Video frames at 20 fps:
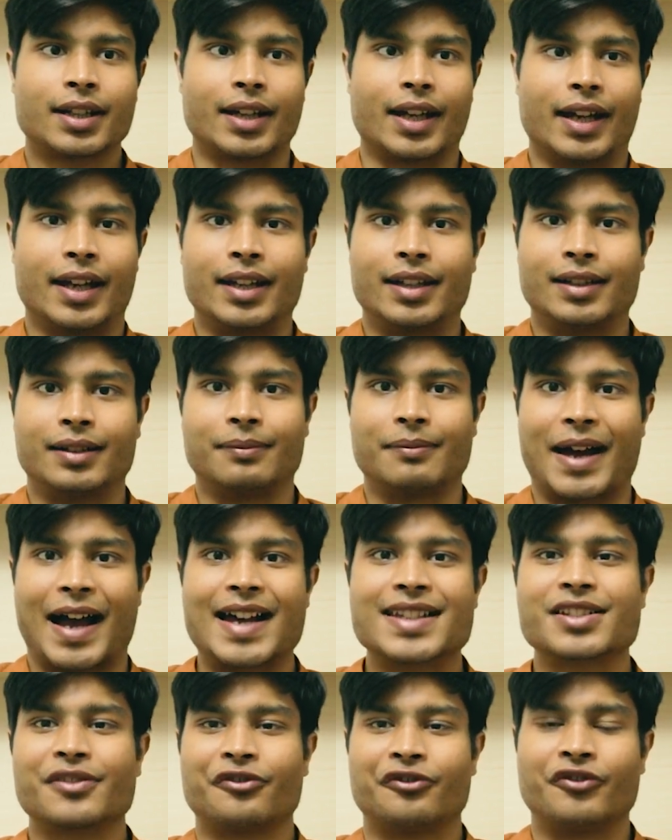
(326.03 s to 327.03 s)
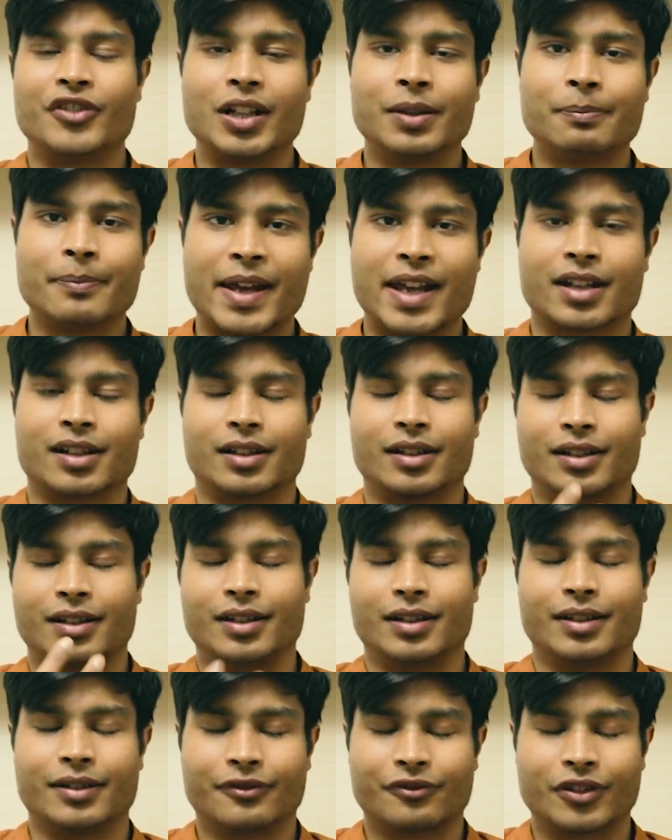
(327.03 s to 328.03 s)
And as a
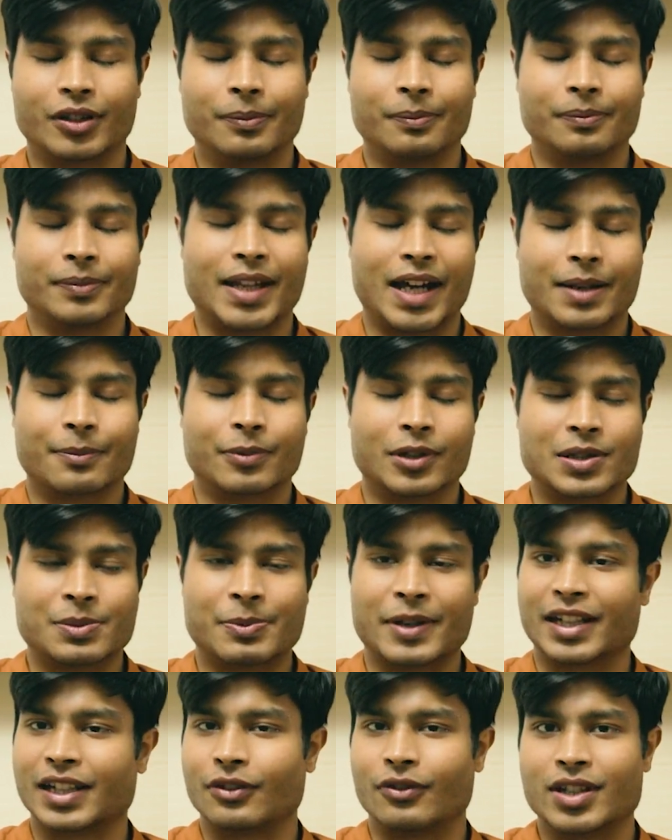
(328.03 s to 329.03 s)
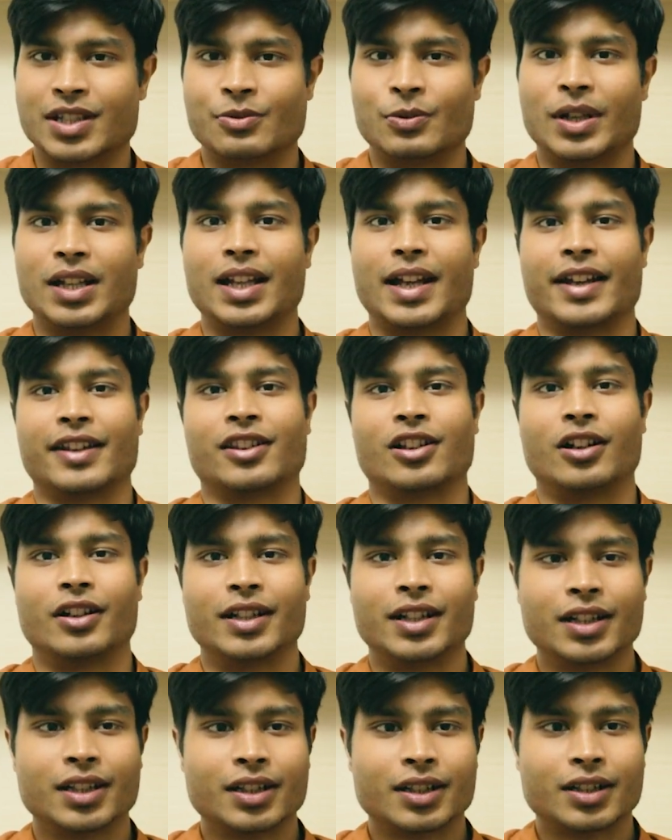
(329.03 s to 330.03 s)
filmmaker, from that perspective as well, I
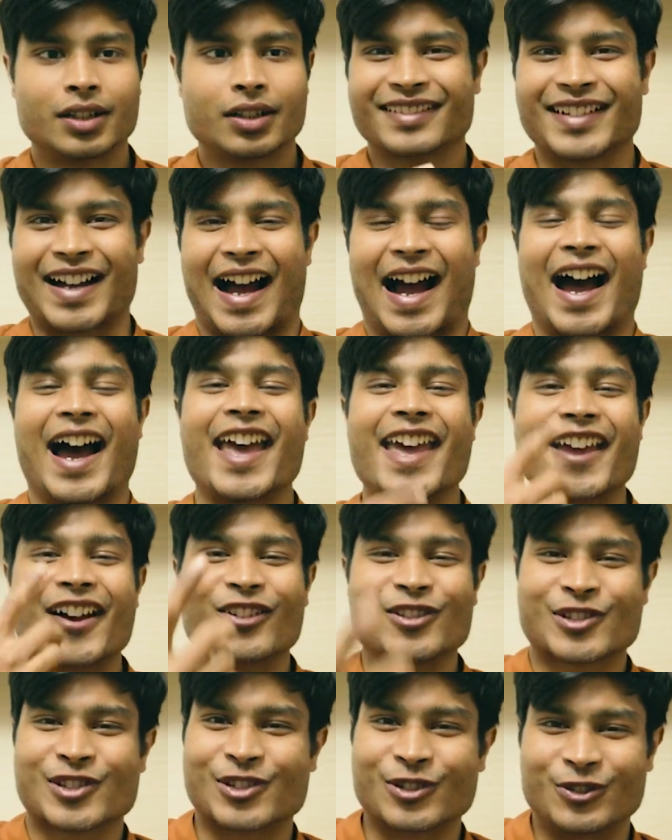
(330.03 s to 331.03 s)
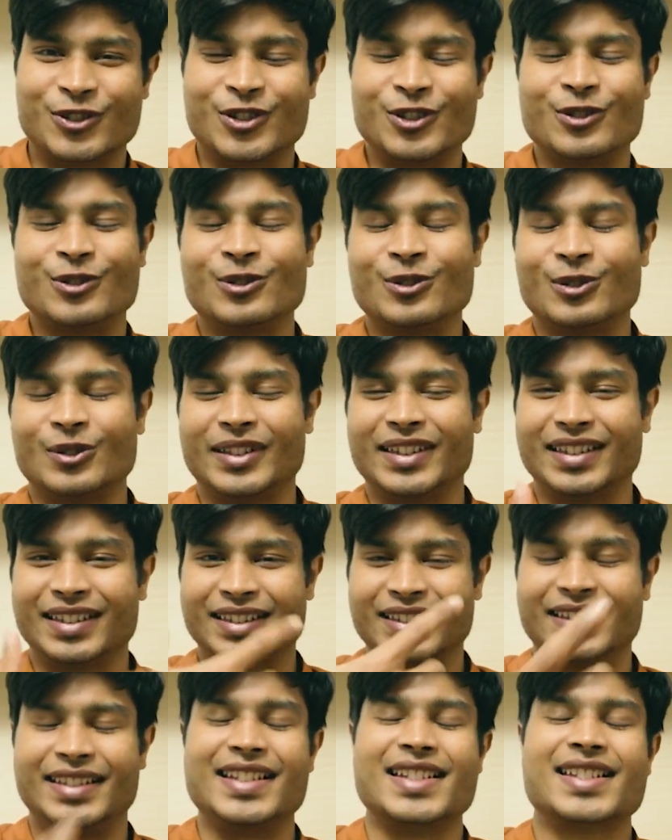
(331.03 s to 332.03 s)
thought I also do
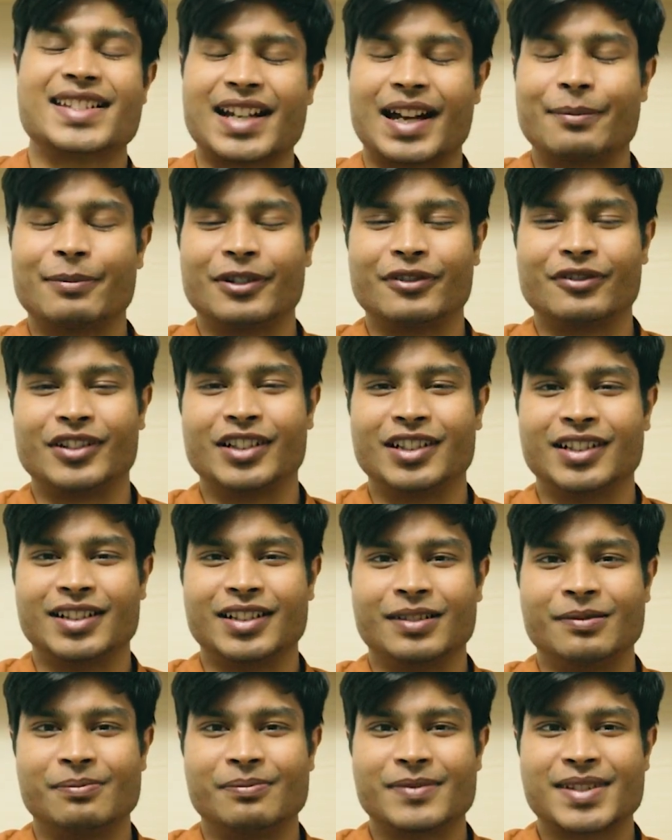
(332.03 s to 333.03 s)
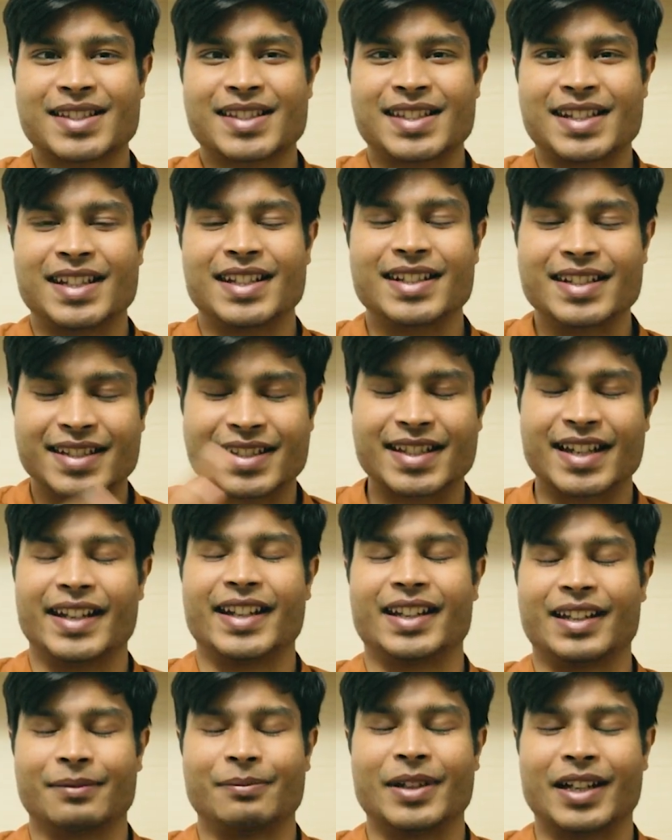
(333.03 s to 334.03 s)
this type of a scene
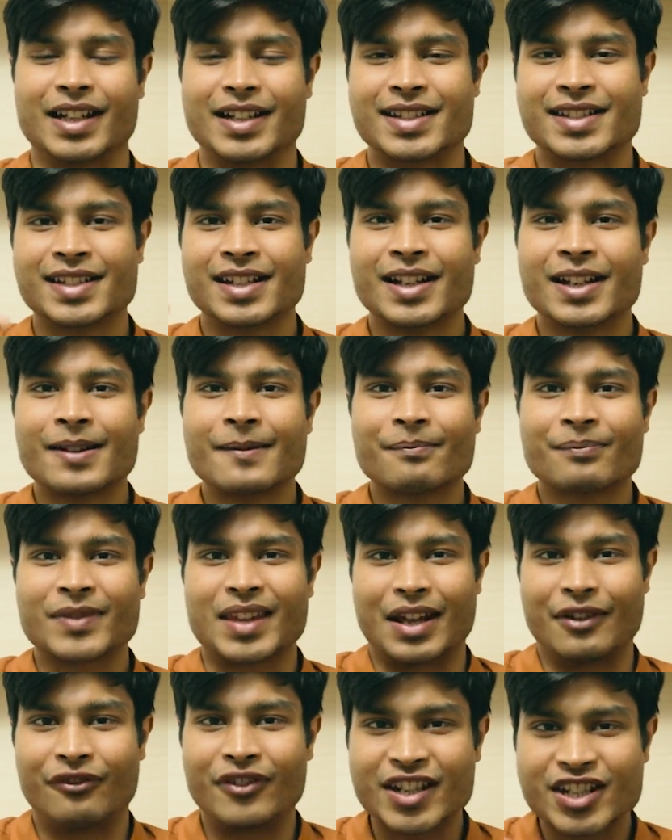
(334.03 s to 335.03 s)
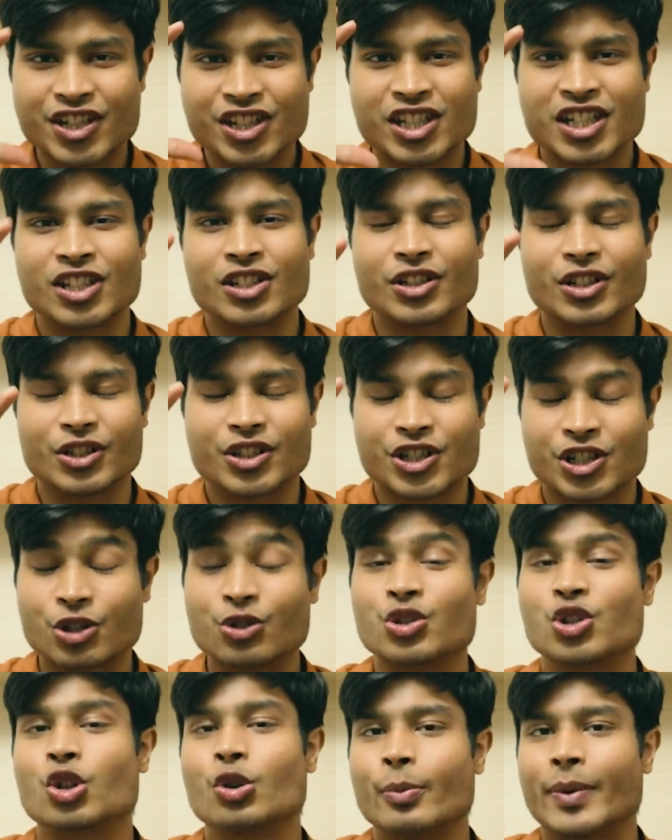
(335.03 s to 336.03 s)
setting because if we
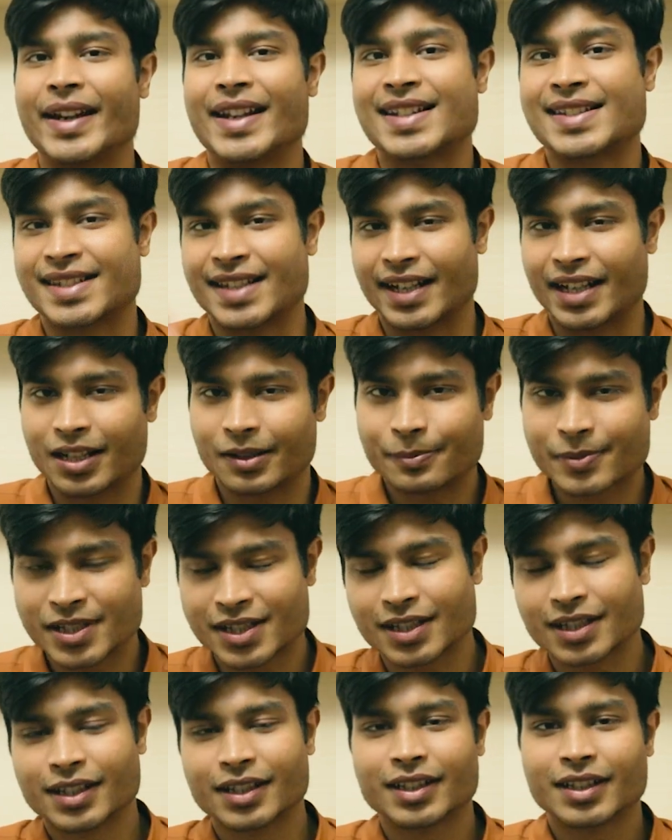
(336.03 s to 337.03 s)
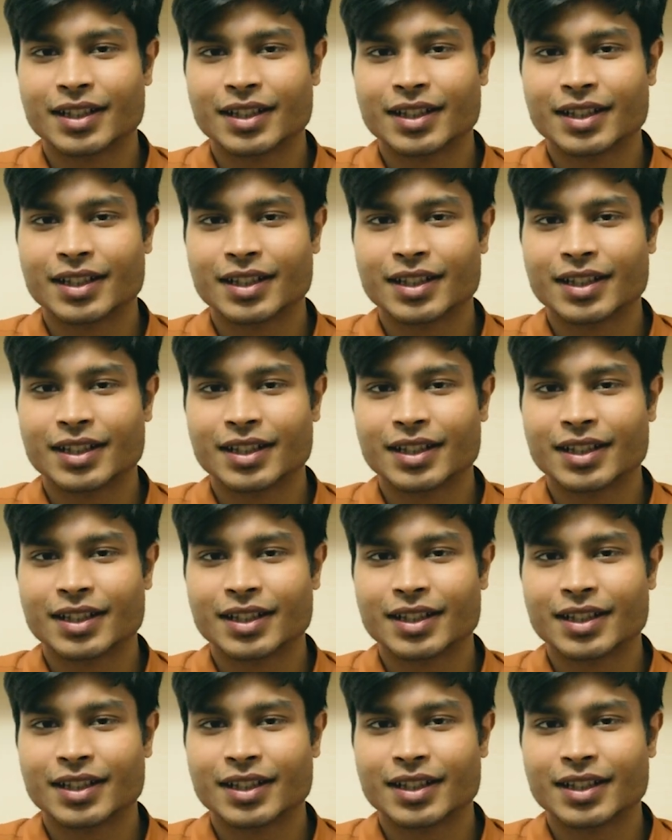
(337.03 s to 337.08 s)
shoot too many setups,